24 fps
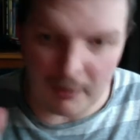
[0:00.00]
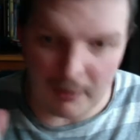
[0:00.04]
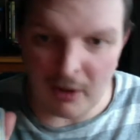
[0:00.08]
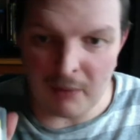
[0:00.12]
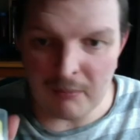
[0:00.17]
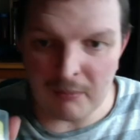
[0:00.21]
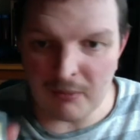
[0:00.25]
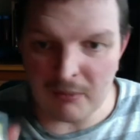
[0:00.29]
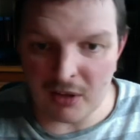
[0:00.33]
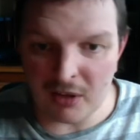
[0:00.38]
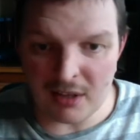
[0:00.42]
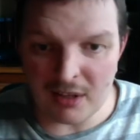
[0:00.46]

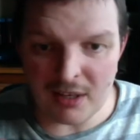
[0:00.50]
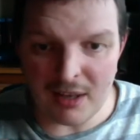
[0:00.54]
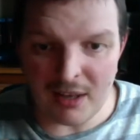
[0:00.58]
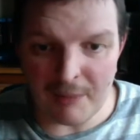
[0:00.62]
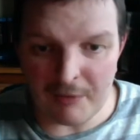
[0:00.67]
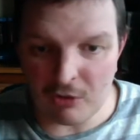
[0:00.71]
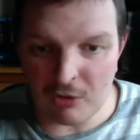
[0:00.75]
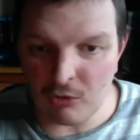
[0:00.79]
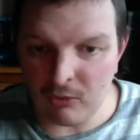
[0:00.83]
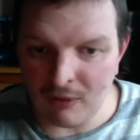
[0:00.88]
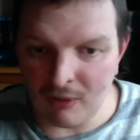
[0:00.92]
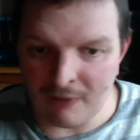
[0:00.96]
But I did have
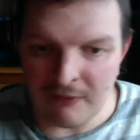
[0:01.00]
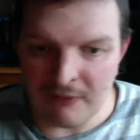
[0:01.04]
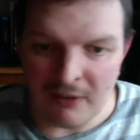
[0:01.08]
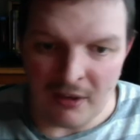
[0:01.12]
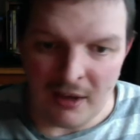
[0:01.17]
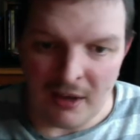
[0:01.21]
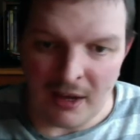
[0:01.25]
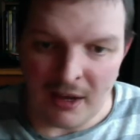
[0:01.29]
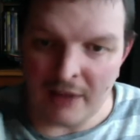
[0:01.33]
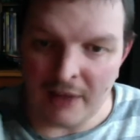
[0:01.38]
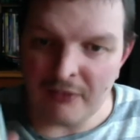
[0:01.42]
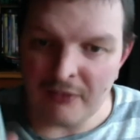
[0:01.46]
this one,
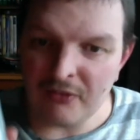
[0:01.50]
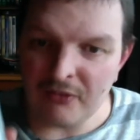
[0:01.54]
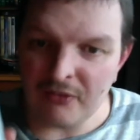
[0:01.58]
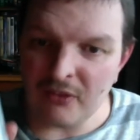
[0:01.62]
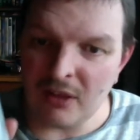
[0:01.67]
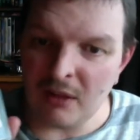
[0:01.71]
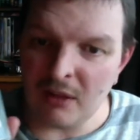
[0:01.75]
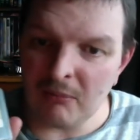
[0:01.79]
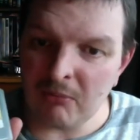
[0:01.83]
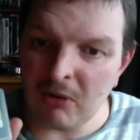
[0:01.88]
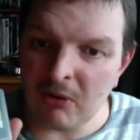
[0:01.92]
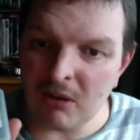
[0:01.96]
and
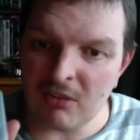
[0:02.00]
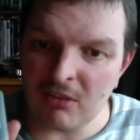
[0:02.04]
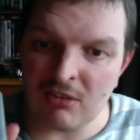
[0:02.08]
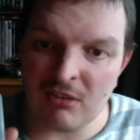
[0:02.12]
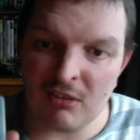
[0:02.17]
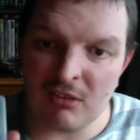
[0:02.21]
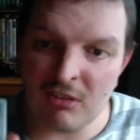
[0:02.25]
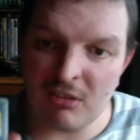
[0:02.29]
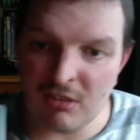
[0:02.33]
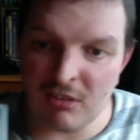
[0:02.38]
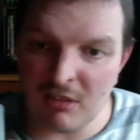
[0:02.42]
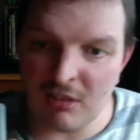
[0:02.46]
plus
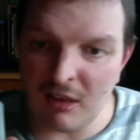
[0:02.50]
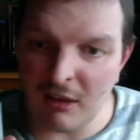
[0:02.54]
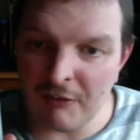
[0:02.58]
this,